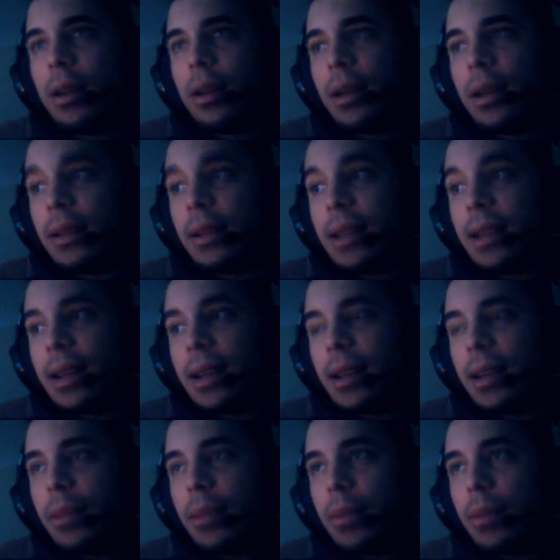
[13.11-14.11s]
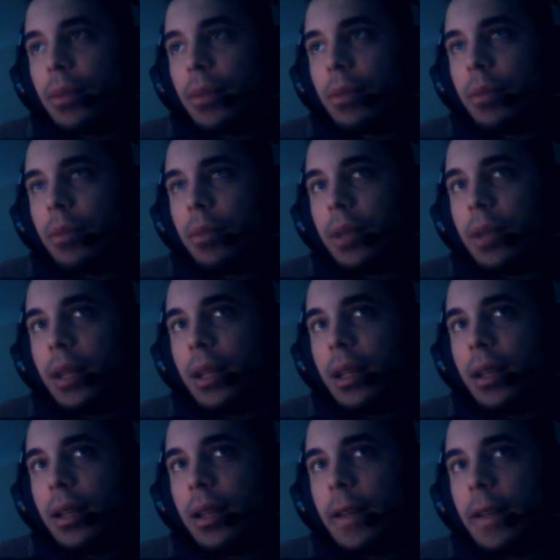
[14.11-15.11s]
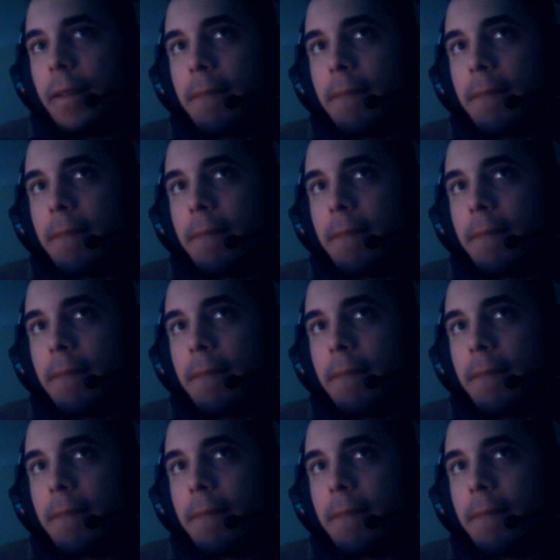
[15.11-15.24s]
exactly, but probably